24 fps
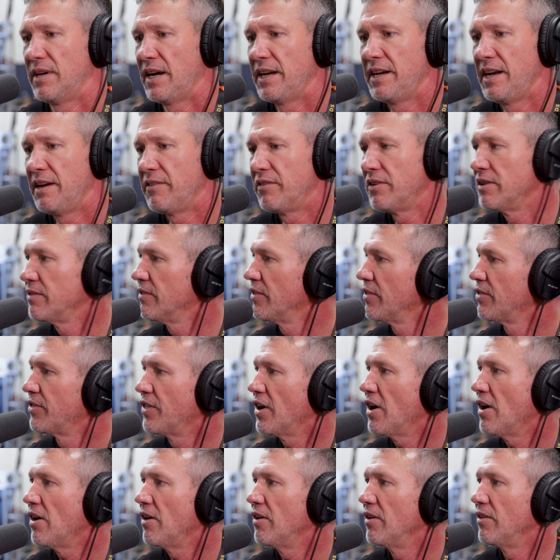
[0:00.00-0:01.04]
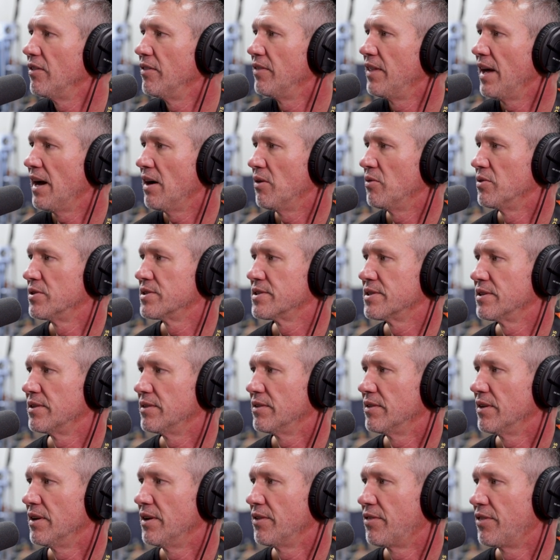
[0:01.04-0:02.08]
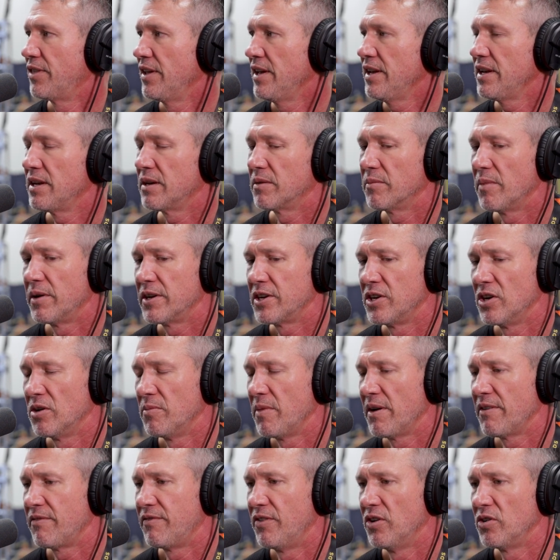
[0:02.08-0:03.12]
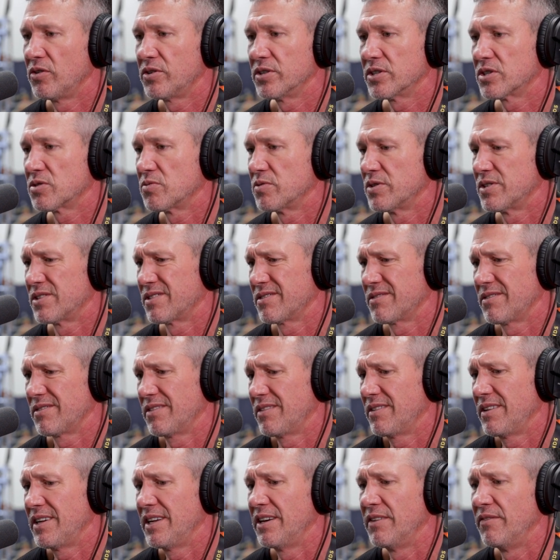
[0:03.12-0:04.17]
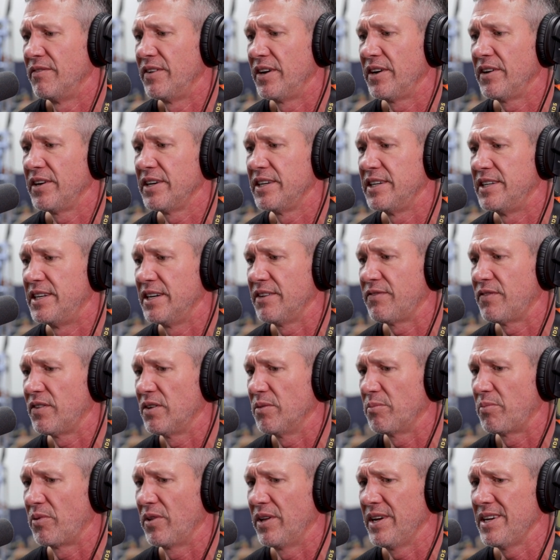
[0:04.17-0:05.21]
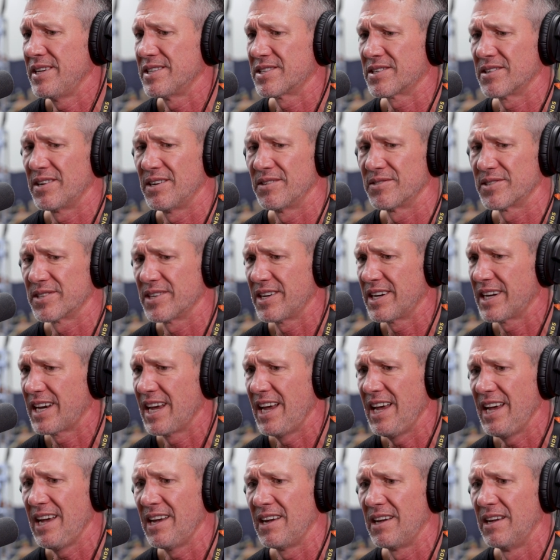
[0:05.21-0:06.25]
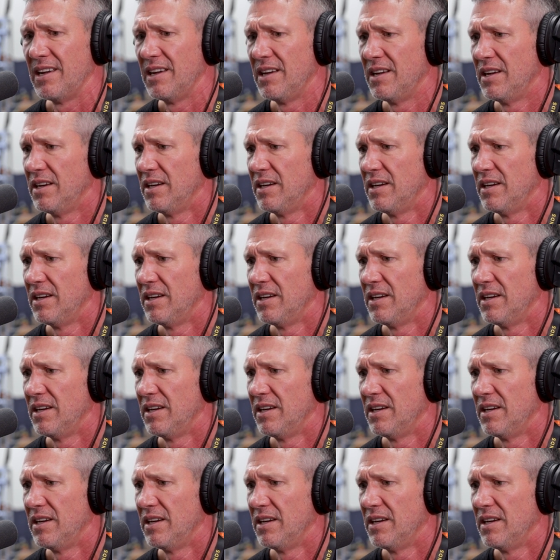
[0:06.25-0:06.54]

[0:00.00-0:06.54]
I never even thought that was a, a thing. You know, my focus was in a very different place. I was like, hey,